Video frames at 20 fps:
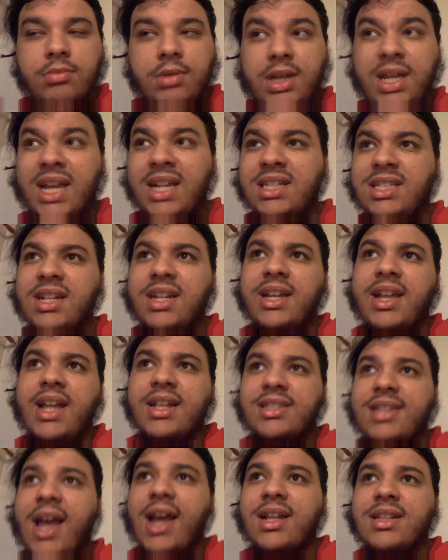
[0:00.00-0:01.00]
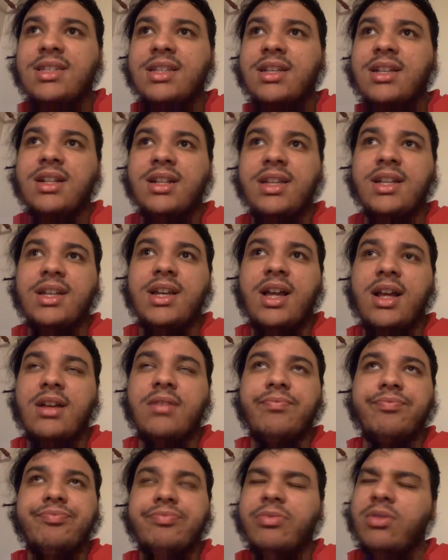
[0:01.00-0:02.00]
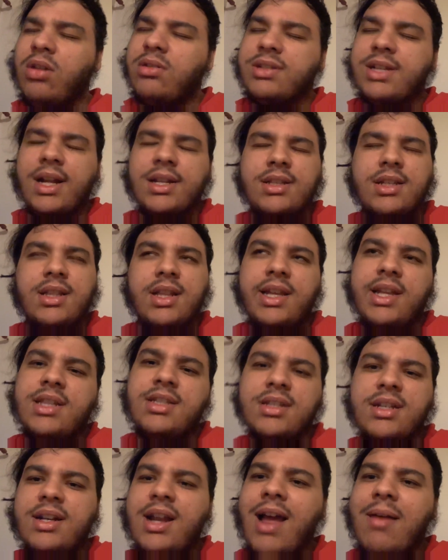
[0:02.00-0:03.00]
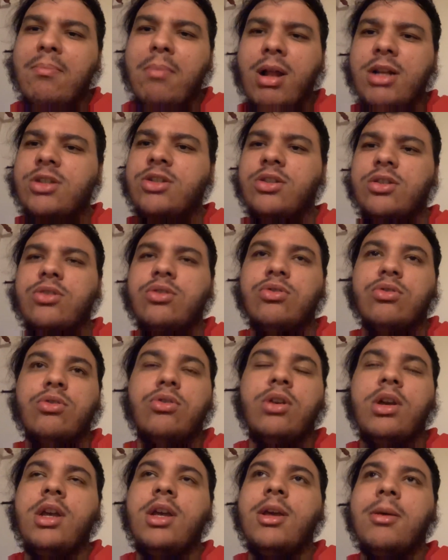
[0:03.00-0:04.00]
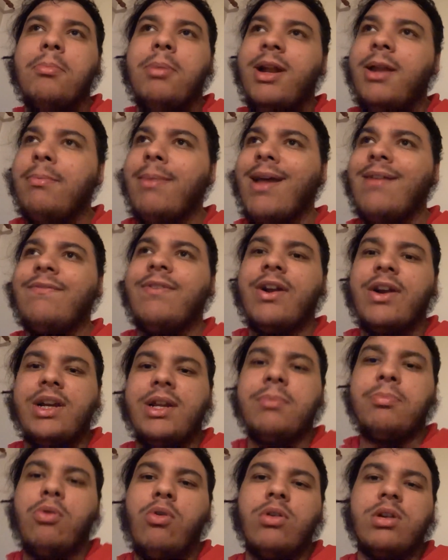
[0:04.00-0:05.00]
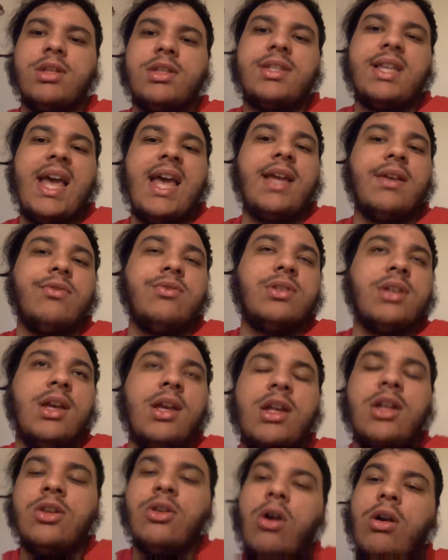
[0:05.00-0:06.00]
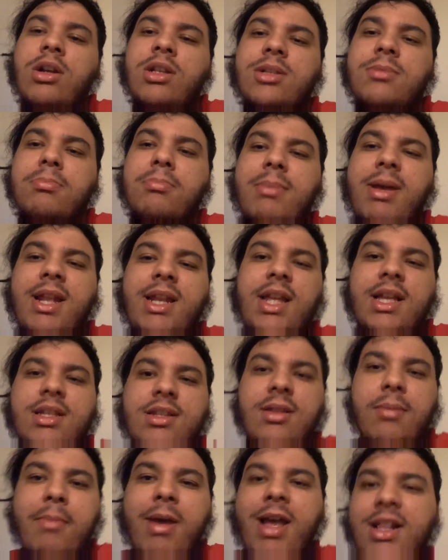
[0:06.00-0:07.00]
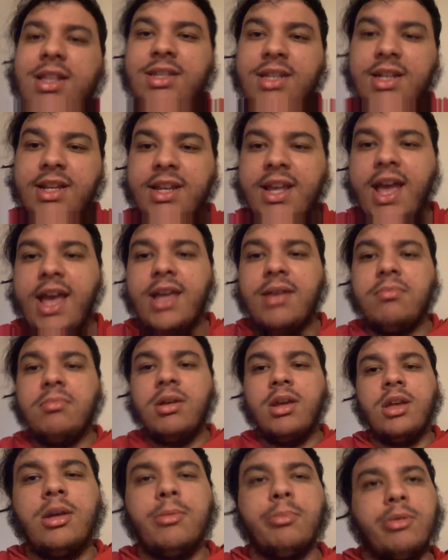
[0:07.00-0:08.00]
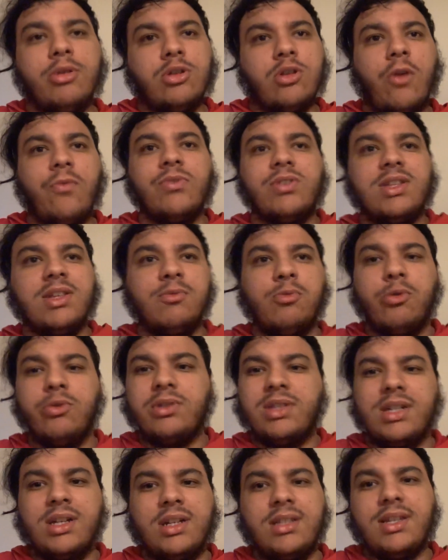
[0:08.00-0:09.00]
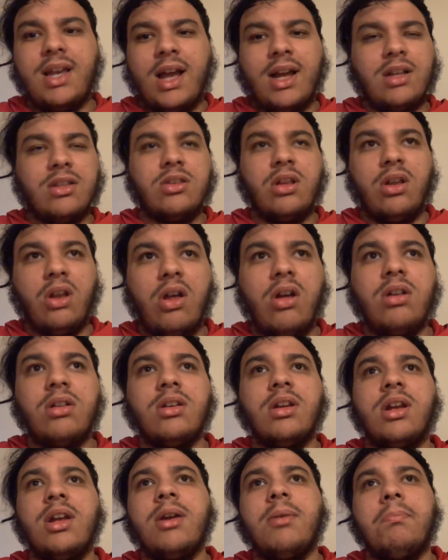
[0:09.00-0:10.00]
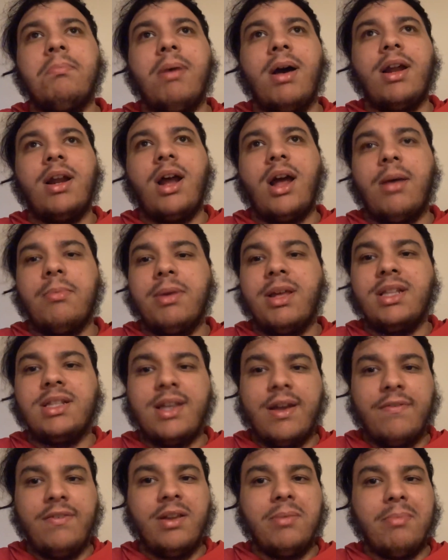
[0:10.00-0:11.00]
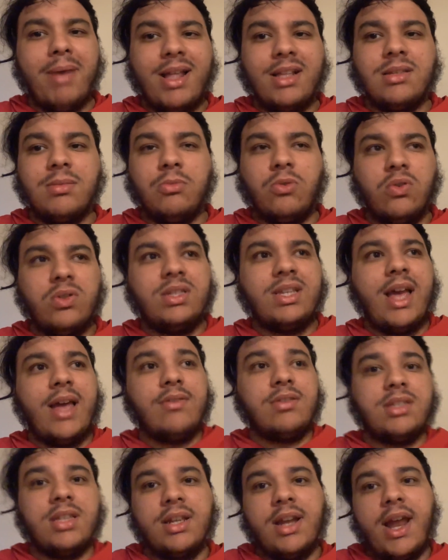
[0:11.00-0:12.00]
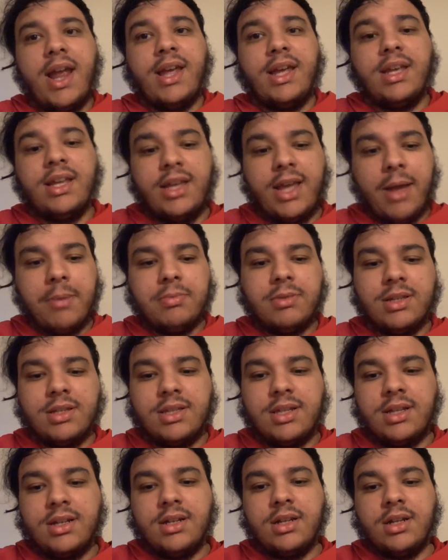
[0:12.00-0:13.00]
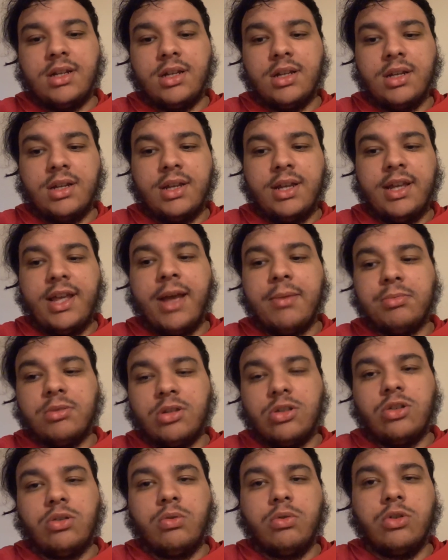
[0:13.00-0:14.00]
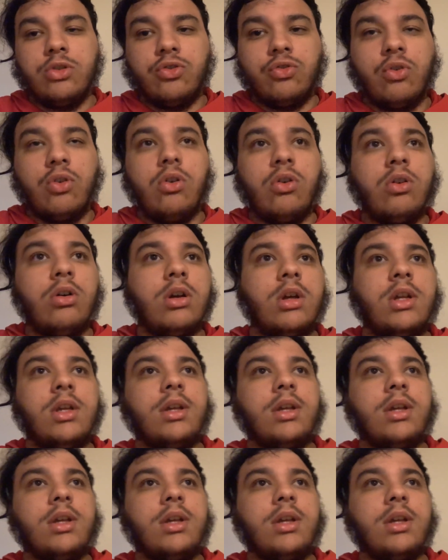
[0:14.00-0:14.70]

He didn't get he didn't have much to do, but he made very important saves. Not as many as the Man City game, because obviously Wolves didn't attack us a lot, but he definitely made some good saves today. He kept us to a draw.